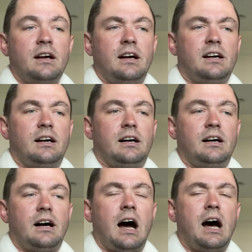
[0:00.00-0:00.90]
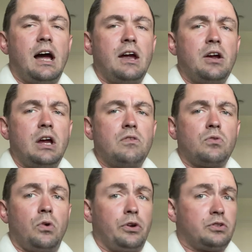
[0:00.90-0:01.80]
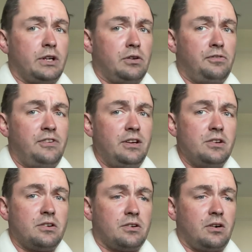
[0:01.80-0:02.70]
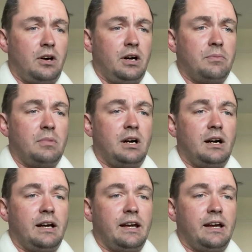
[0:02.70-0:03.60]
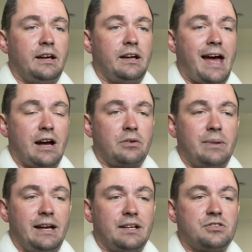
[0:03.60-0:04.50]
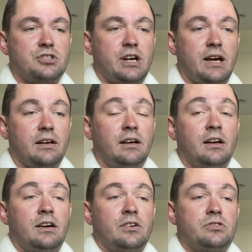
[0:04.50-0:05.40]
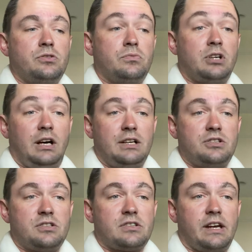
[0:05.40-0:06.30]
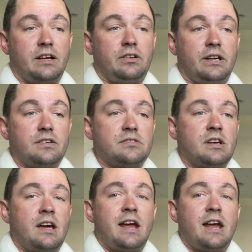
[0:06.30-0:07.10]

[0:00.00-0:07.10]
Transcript: I rolled a critical failure on my acrobatics check to dodge the cyclist,